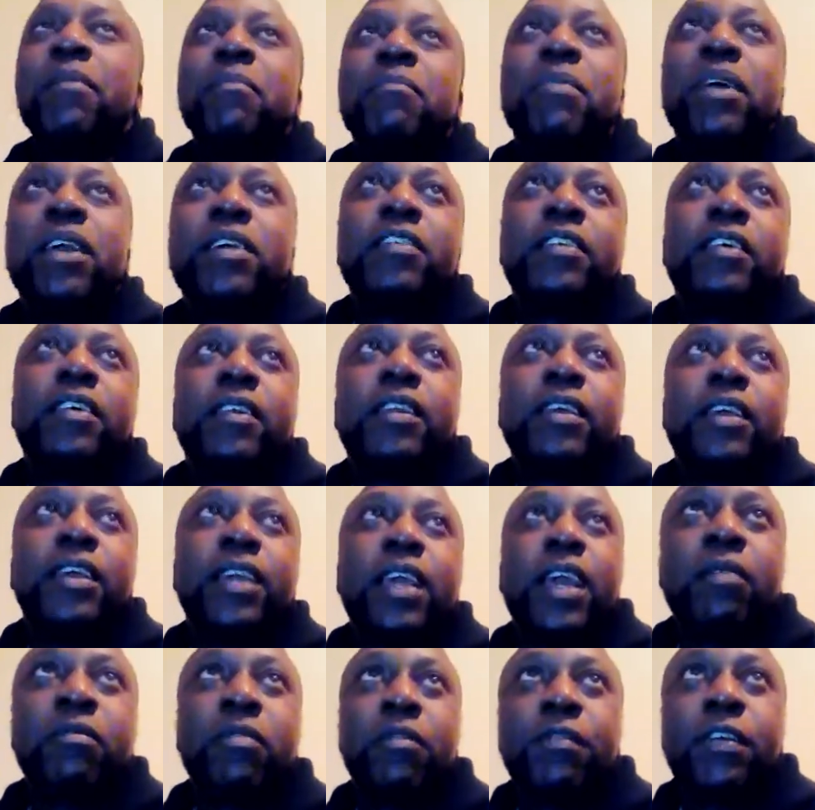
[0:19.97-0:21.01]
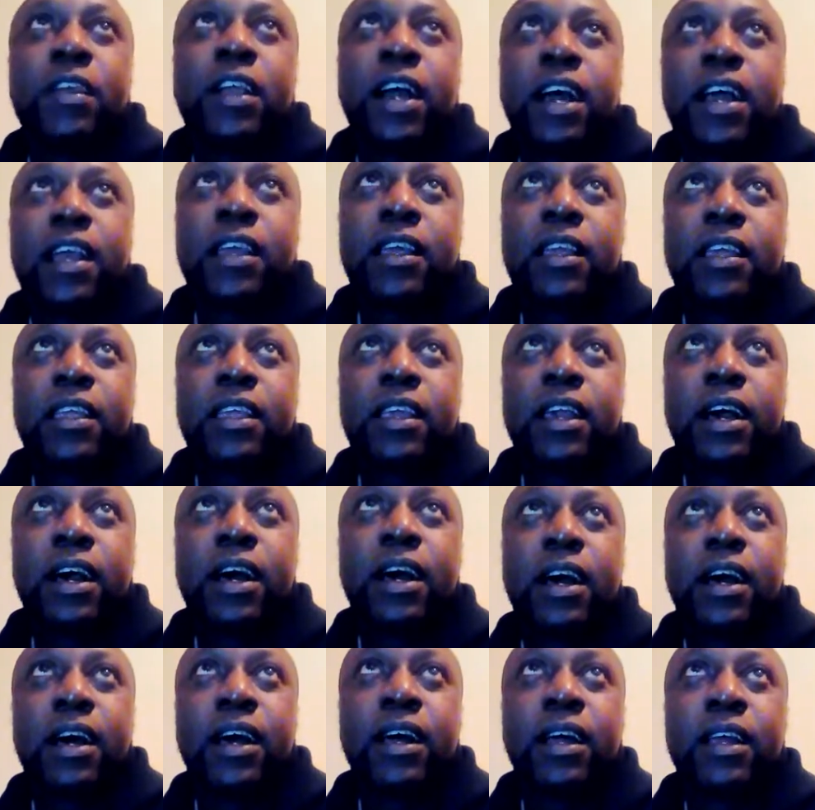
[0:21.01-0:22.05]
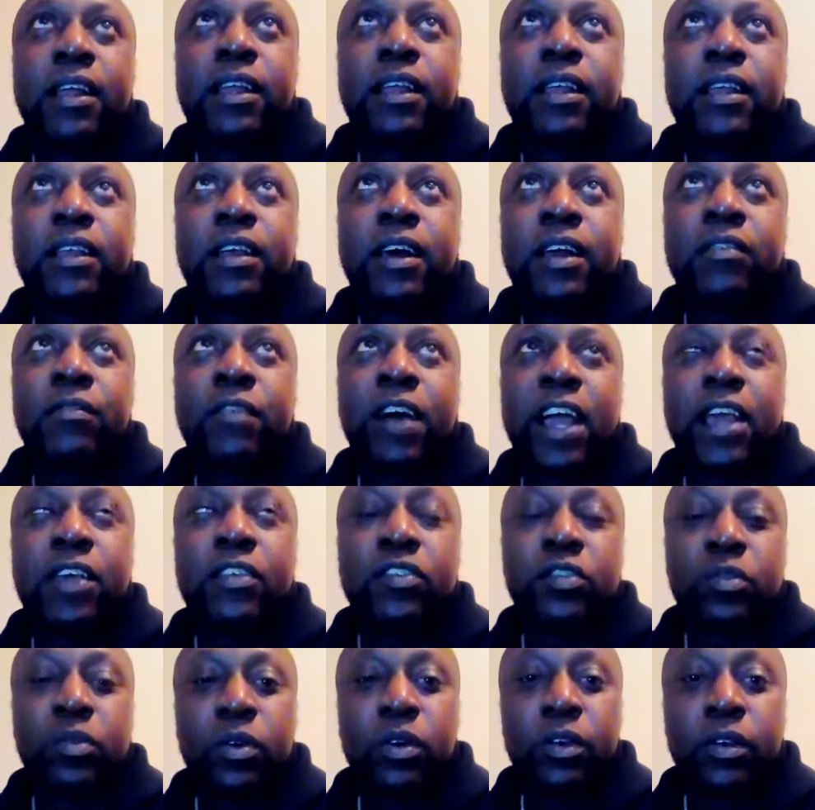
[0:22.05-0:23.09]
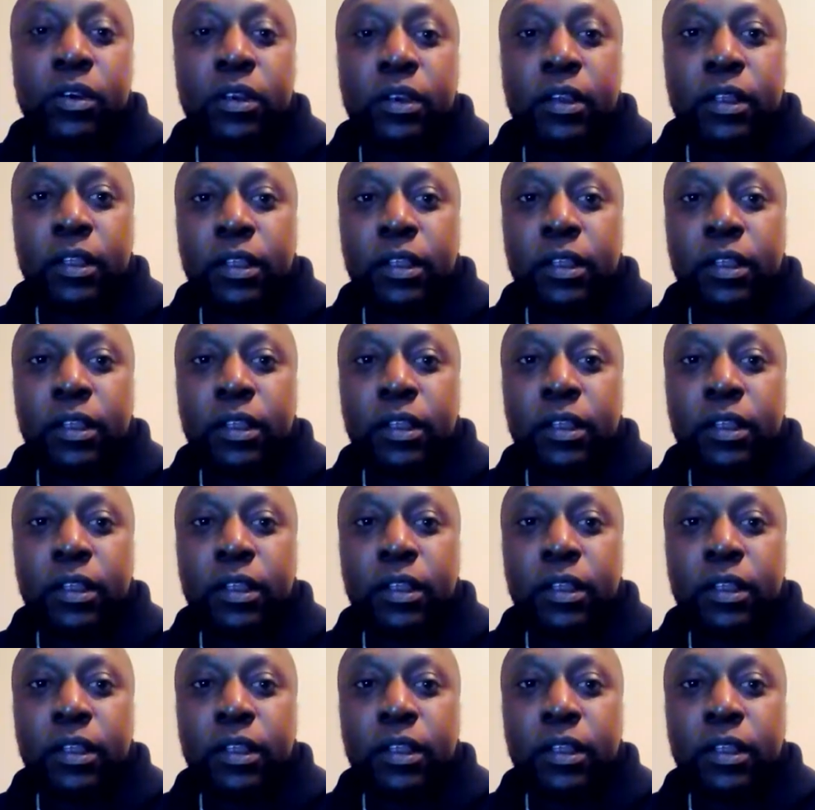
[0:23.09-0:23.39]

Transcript: basically everything I advise you on